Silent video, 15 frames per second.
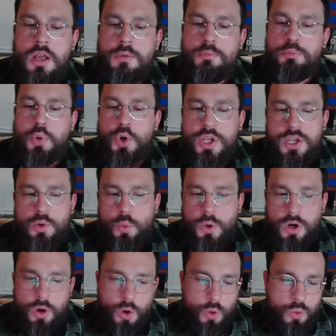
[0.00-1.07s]
Putting it
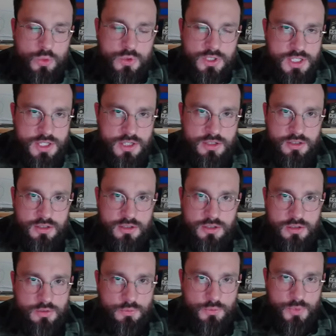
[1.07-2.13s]
where only
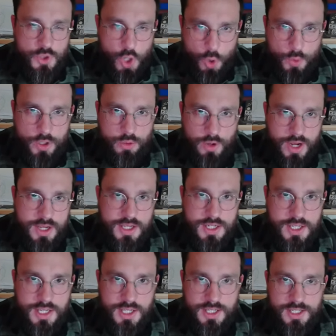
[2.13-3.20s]
Noah Gray
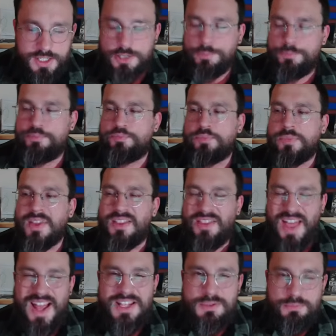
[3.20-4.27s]
can get it.
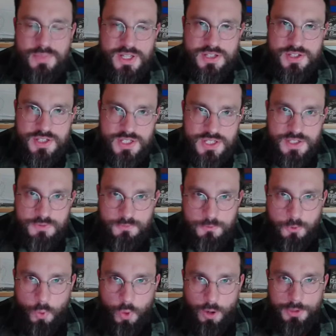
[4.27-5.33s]
That's midseason
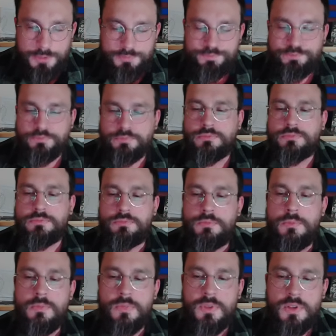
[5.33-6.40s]
form.
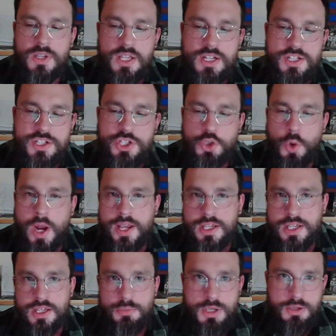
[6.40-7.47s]
It is
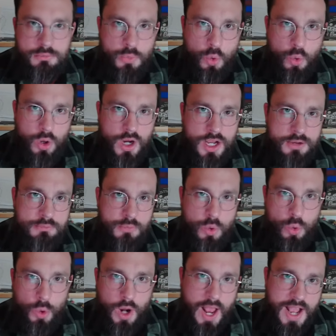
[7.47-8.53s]
striking me more and
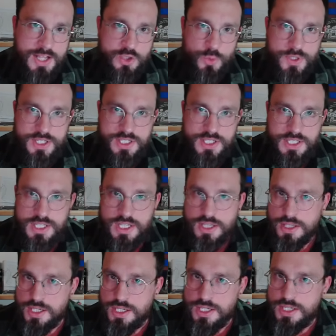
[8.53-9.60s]
more as we see
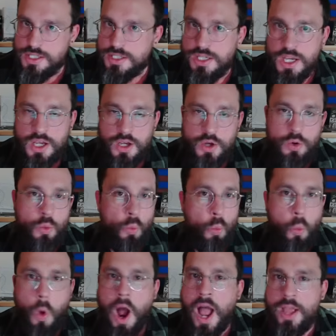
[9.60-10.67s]
these
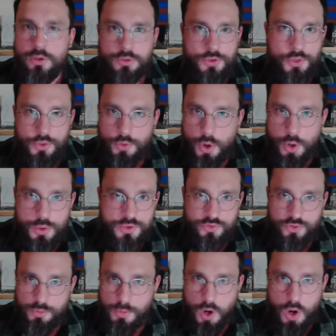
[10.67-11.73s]
wild throws
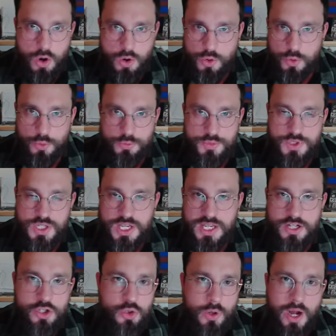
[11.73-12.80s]
from Mahomes
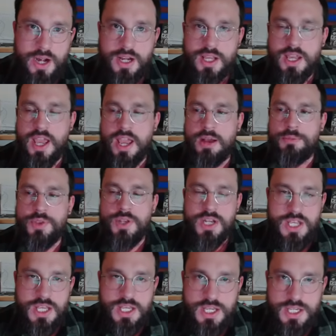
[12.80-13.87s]
in training camp that
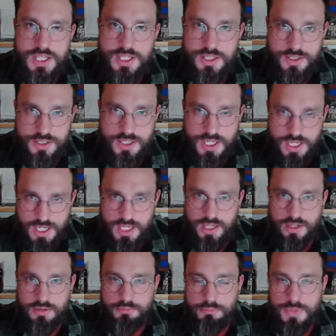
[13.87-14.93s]
he is
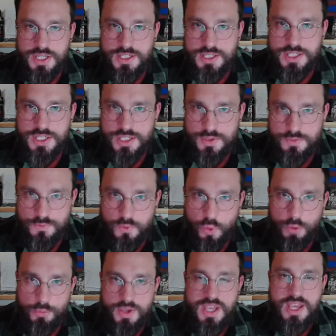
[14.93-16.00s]
in midseason
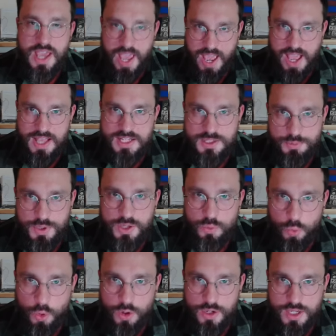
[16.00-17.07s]
form. He has been
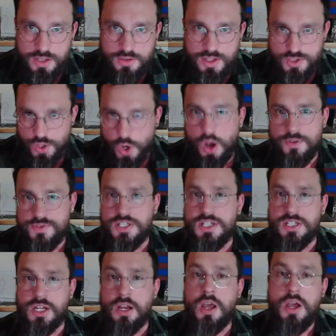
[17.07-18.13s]
working this
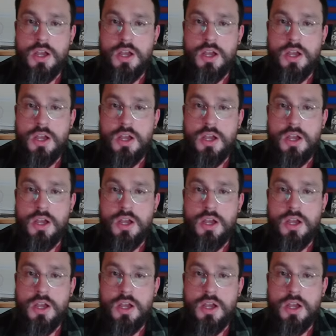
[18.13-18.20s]
offseason.